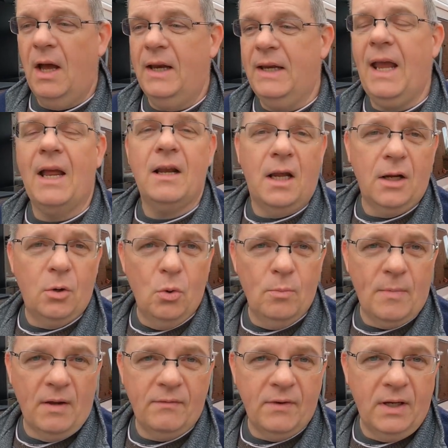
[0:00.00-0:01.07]
and again like all
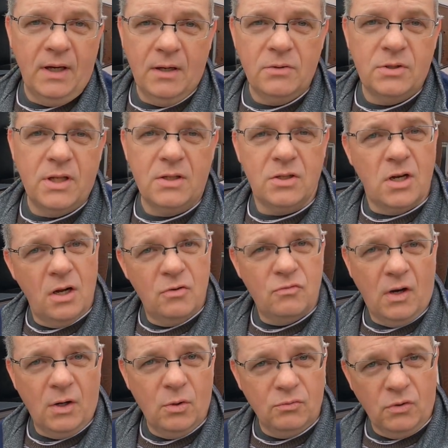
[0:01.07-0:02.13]
my videos there's no
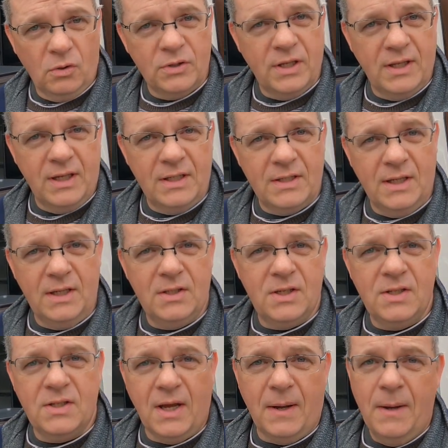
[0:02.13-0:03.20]
right or wrong to these things
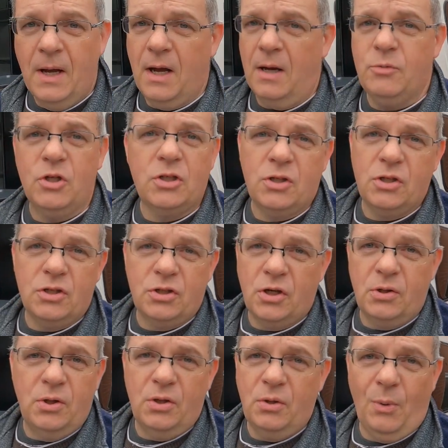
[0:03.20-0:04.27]
is there I'm just going to
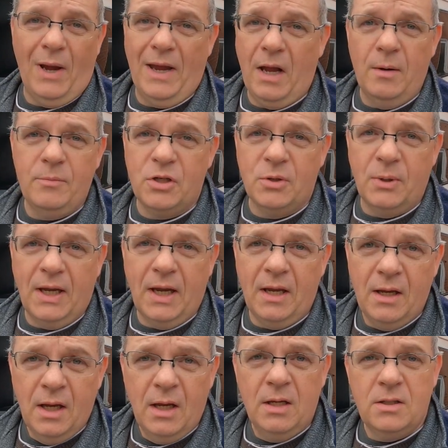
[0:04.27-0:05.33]
show you the way I'm doing
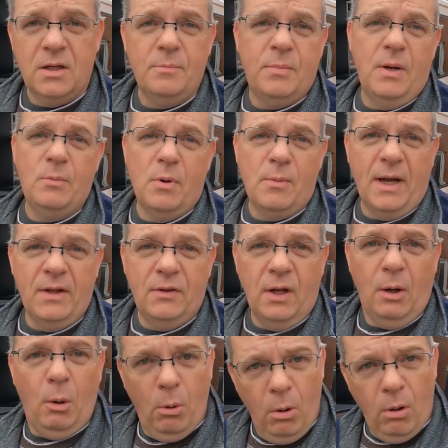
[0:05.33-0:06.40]
it some people might
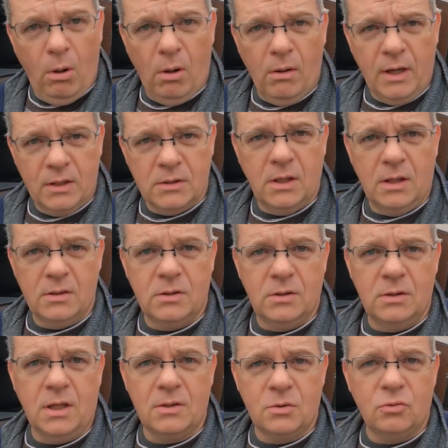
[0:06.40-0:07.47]
think oh that's
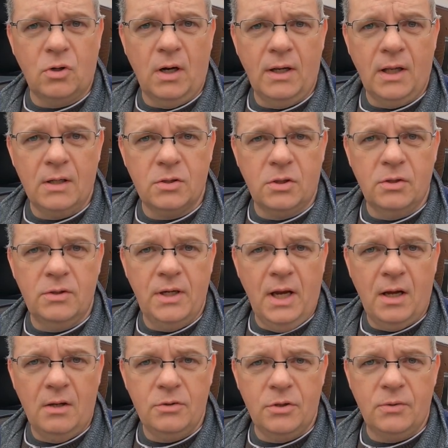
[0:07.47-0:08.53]
that's that's all right that's good
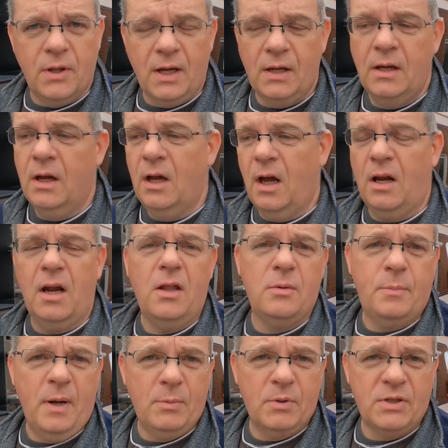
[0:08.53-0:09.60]
yeah I'll do that and
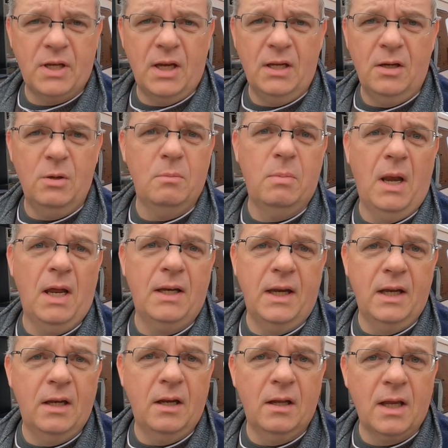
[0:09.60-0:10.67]
other people say you
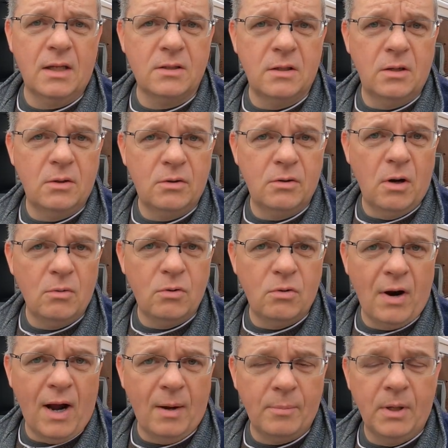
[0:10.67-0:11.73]
bloody idiot that's a load of old oh,
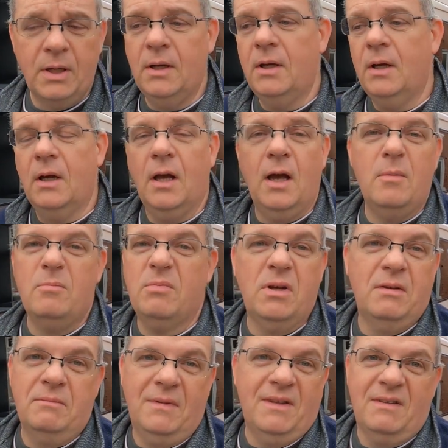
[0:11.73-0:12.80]
crap um,
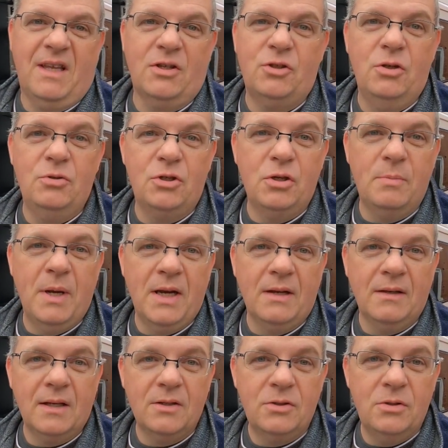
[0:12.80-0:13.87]
but that's YouTube, isn't
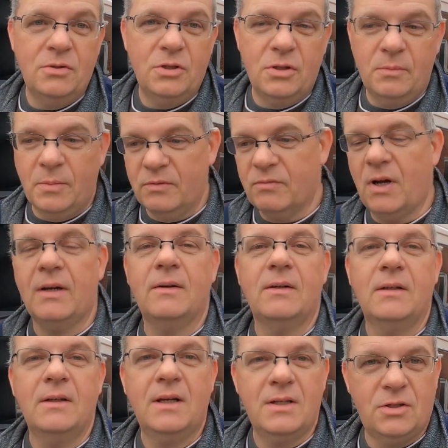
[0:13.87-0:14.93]
it? That's YouTube. Right,
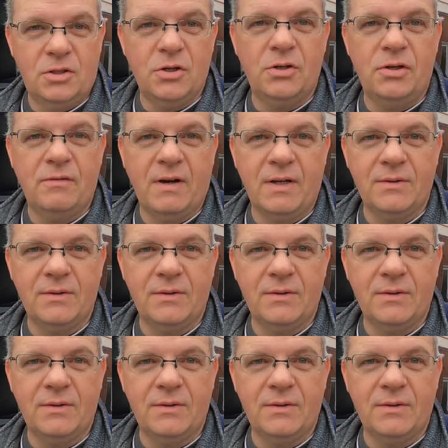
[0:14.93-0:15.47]
let's turn you